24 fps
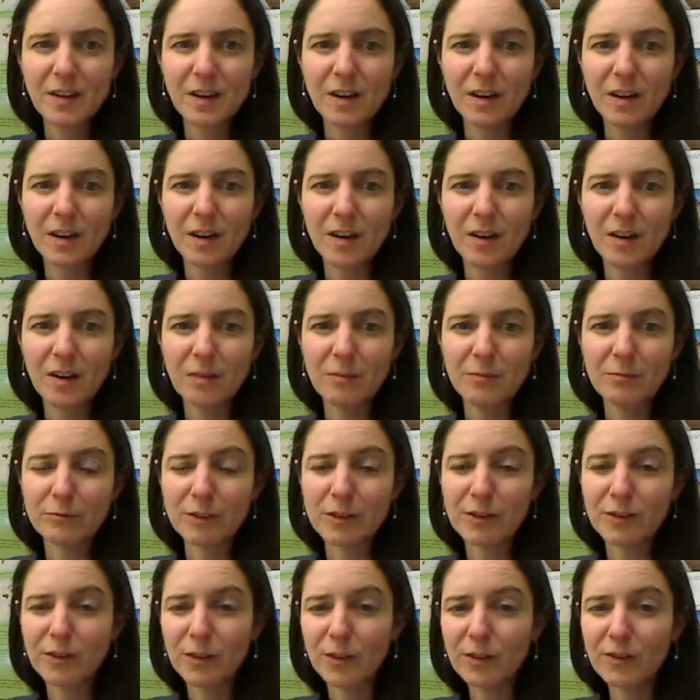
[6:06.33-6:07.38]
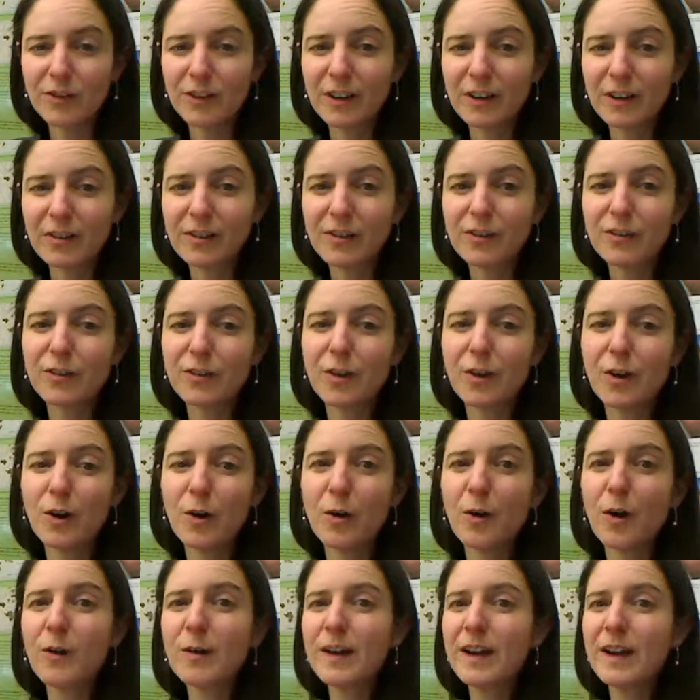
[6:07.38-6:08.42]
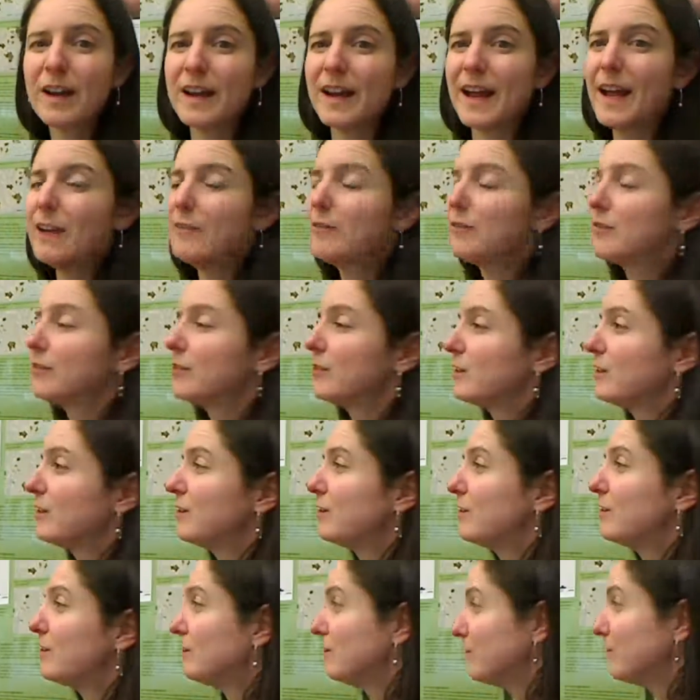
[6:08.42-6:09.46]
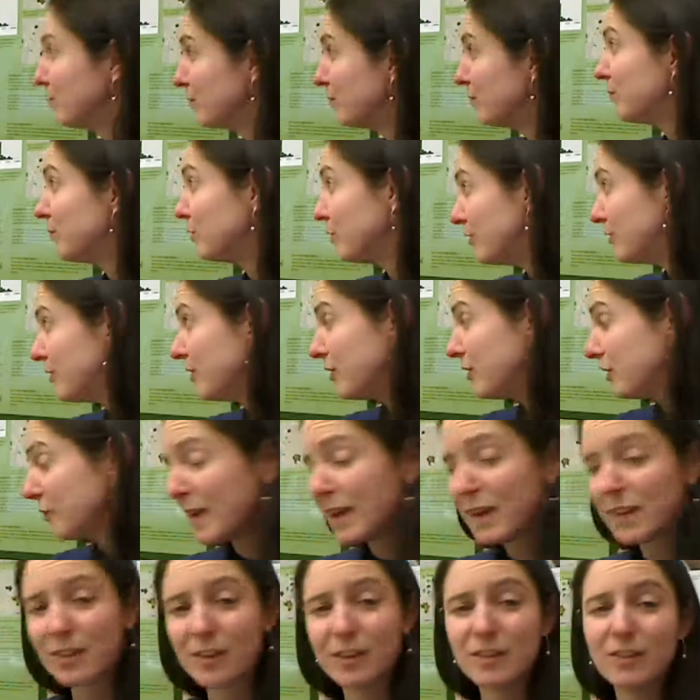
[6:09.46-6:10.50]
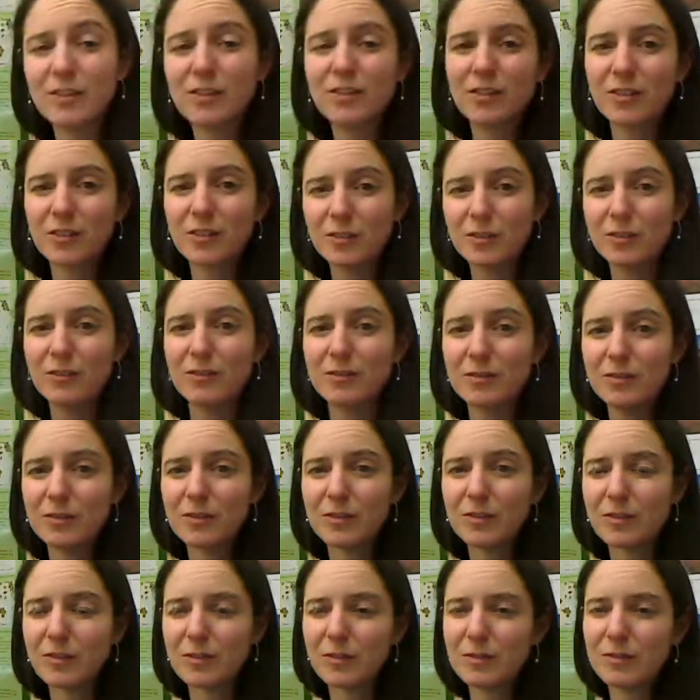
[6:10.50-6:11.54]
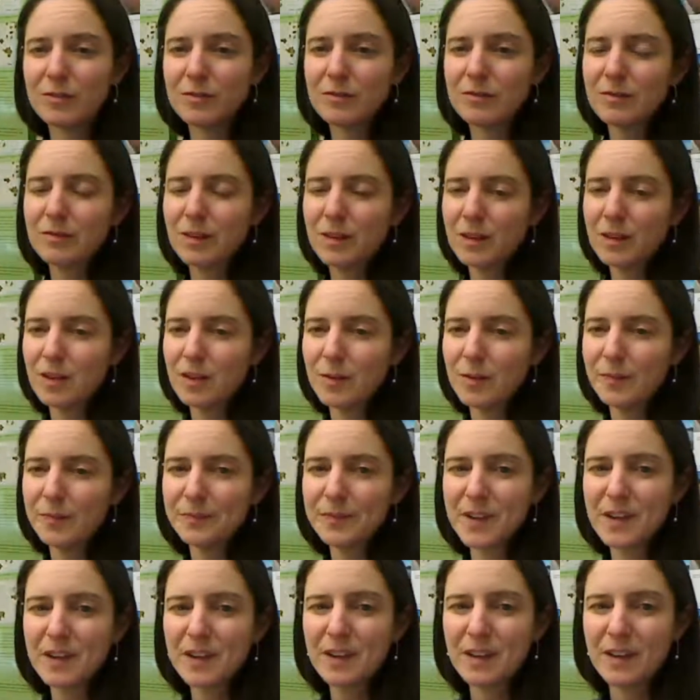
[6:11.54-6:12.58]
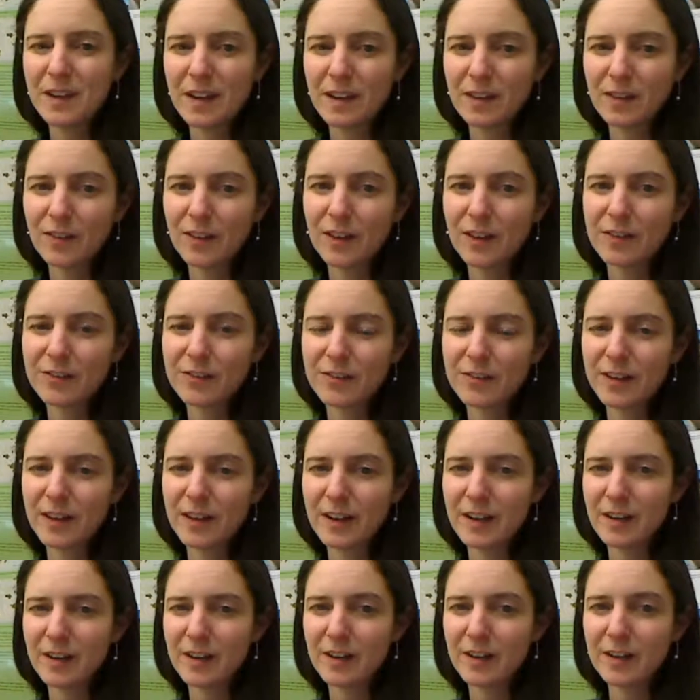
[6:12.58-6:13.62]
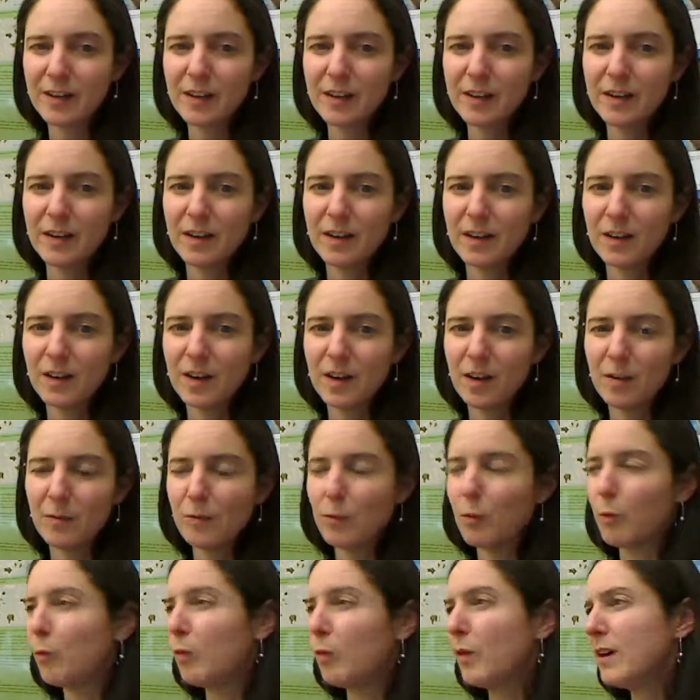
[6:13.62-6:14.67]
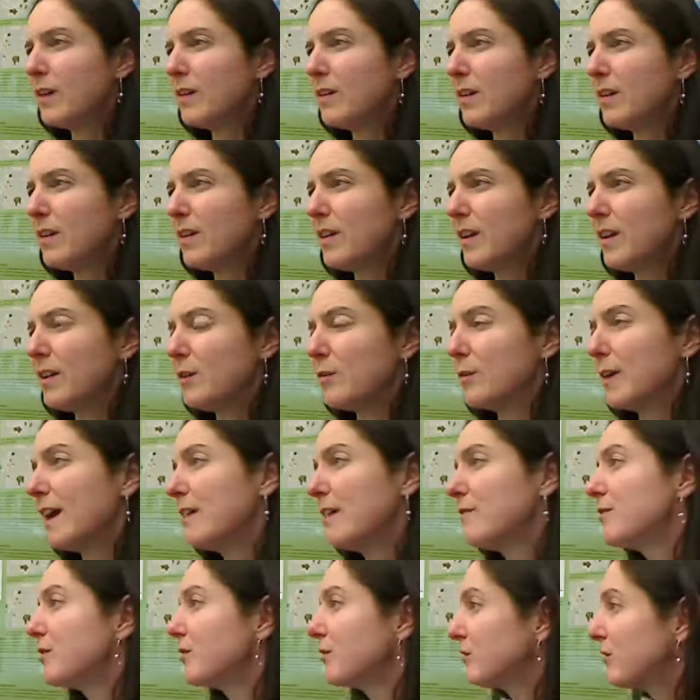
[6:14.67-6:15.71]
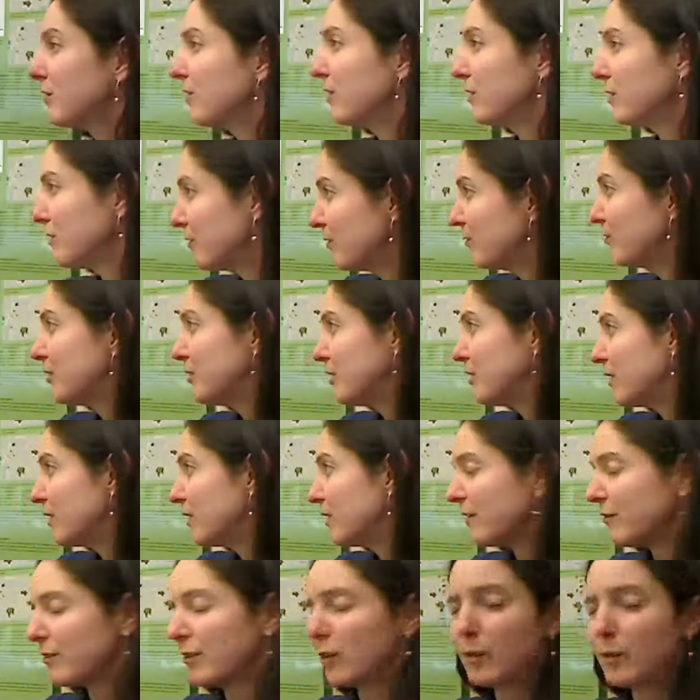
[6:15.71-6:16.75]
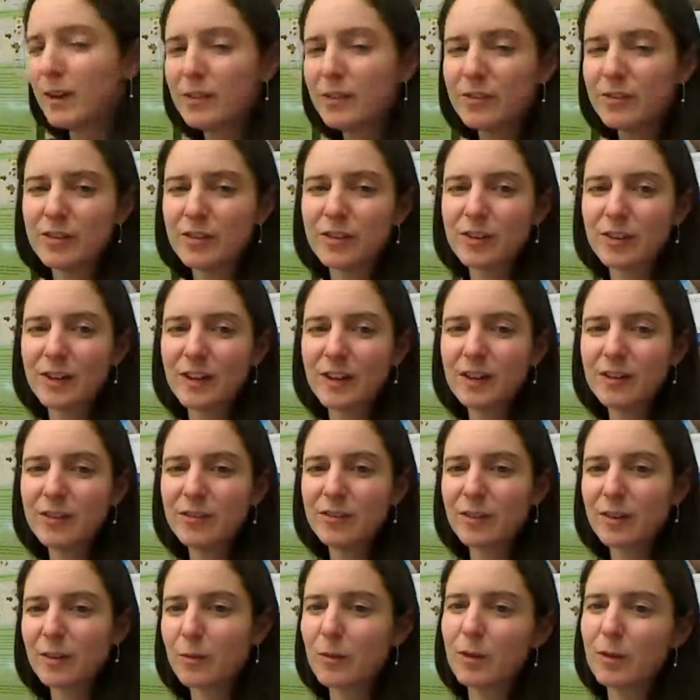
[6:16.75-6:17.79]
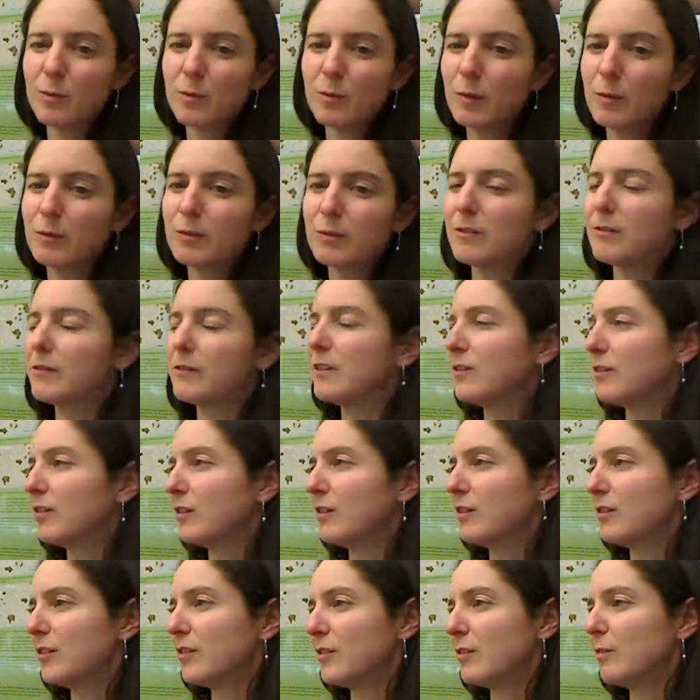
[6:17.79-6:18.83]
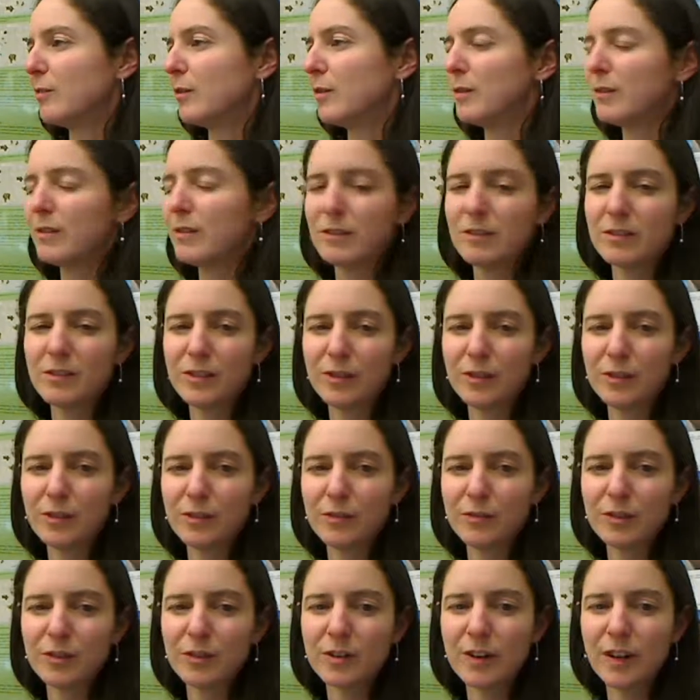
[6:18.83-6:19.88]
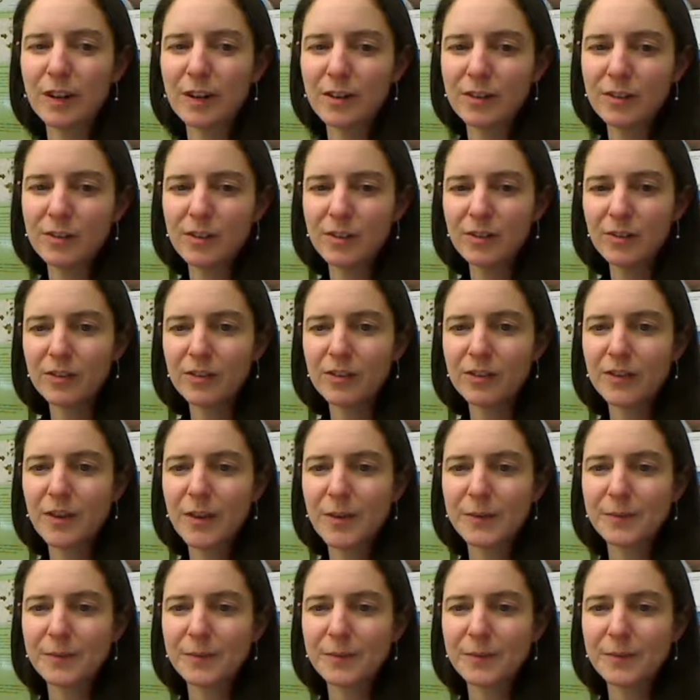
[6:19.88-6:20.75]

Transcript: Results section. So, okay, after you use these methods to analyze your data, and you have this geographic question you're answering, what were the results and what were the results of your analysis?